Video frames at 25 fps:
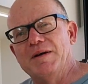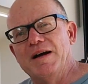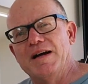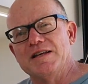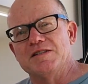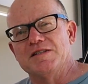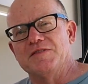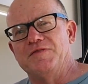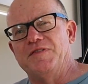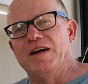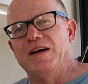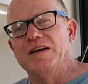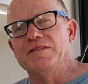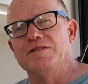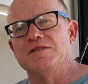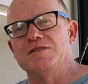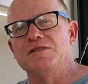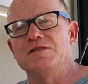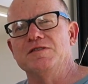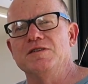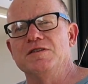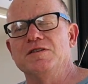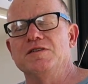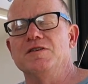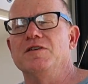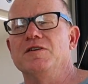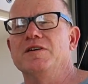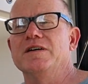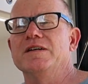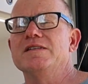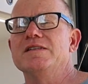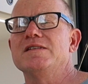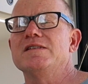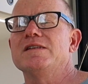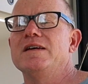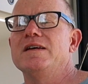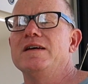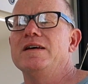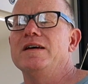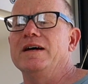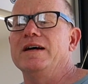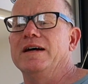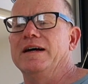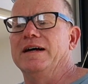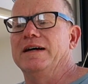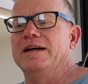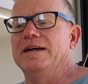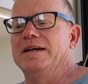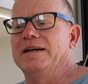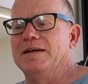As a favour to you guys,
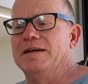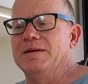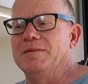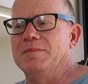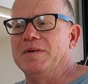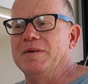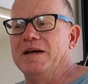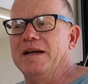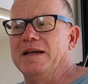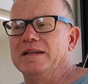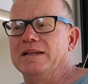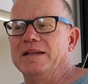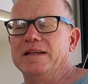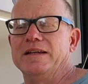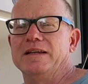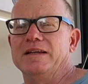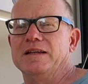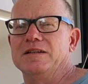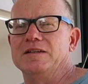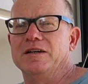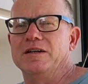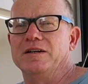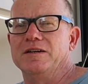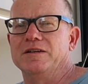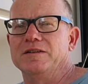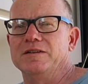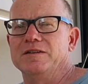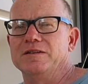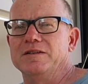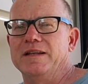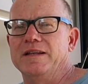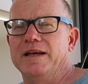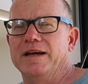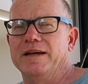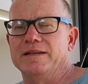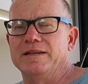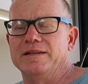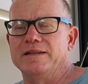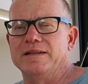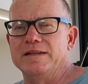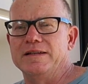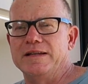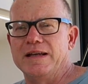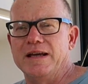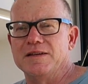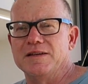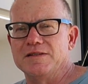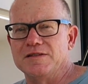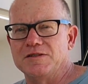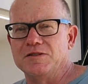and letting you know that
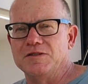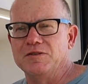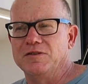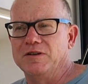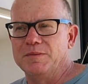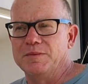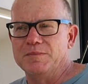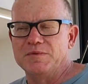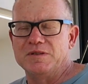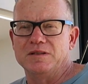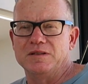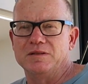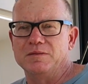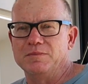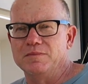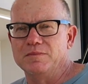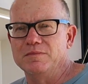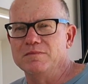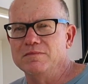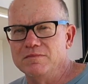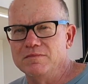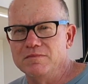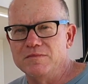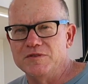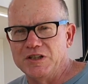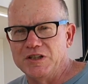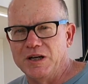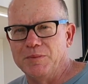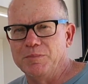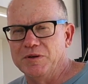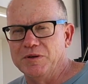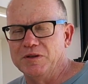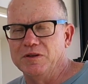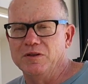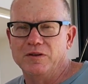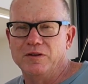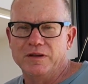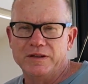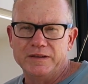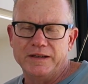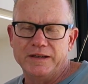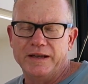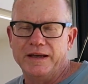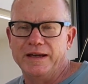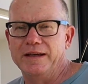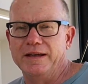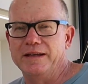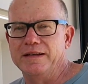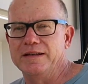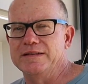now's the time to jump online
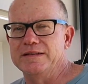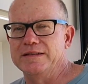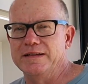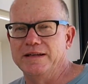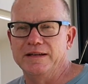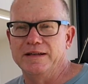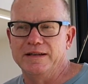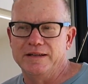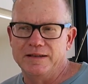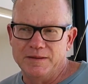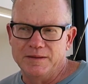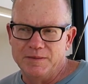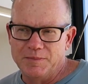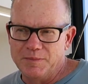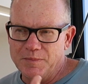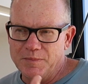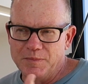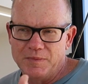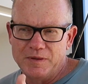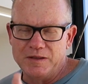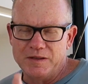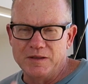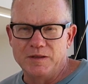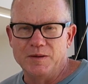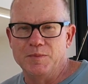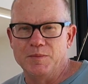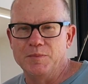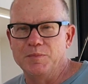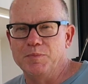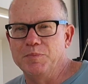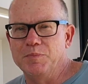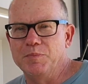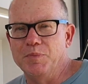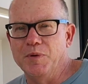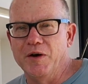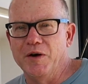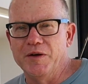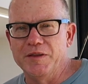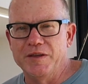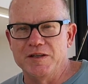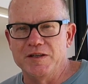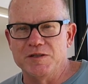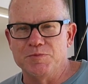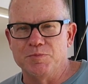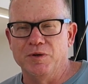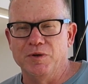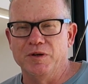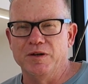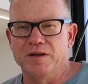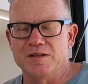and buy
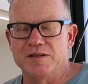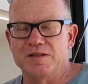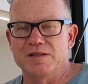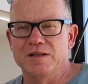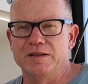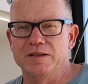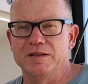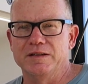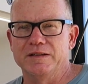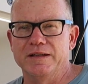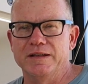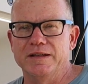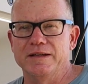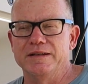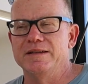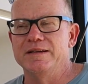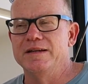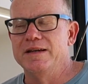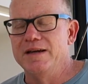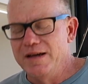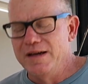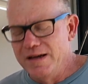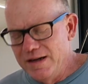those products that you need.